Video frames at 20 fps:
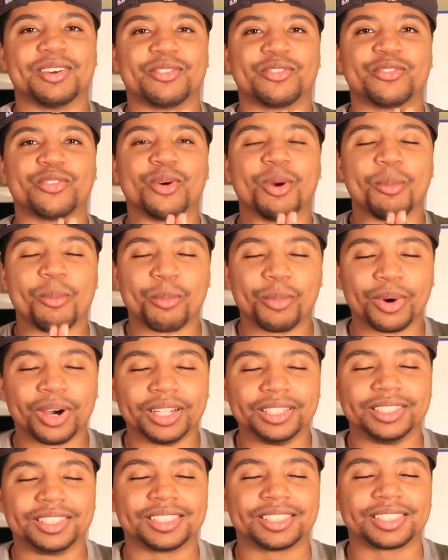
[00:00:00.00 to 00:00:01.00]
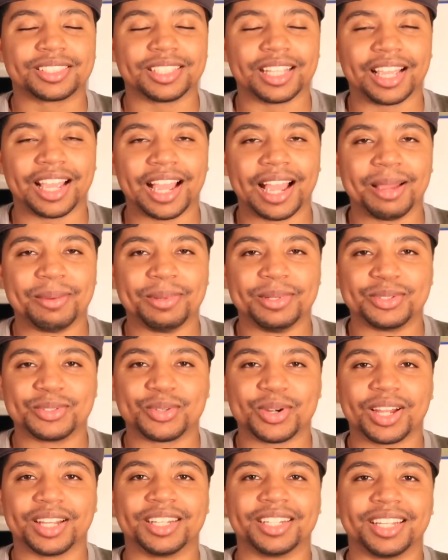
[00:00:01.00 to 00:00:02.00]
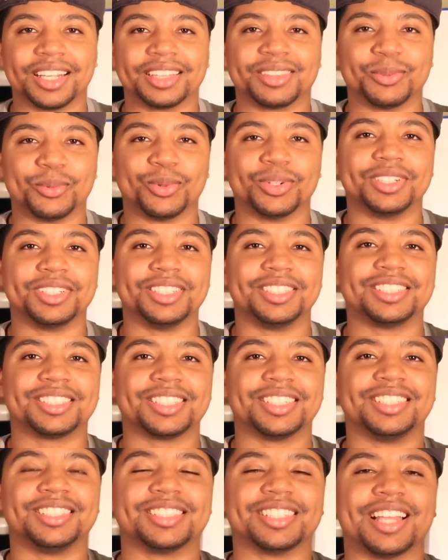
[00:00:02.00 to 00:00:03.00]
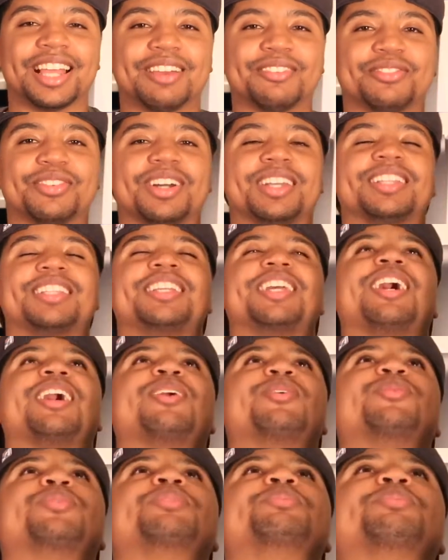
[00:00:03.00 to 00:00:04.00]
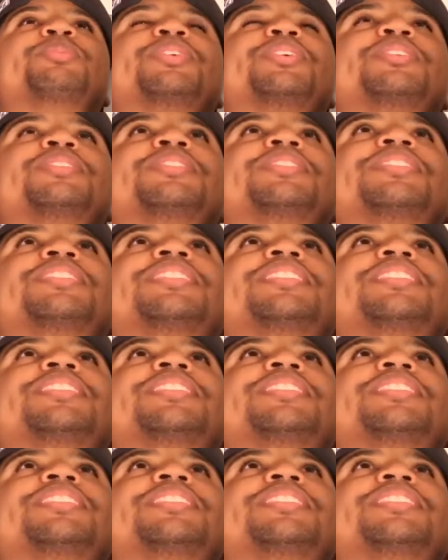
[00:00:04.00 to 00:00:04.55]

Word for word: for months I've been trying to get one of these things and I finally got one, bro.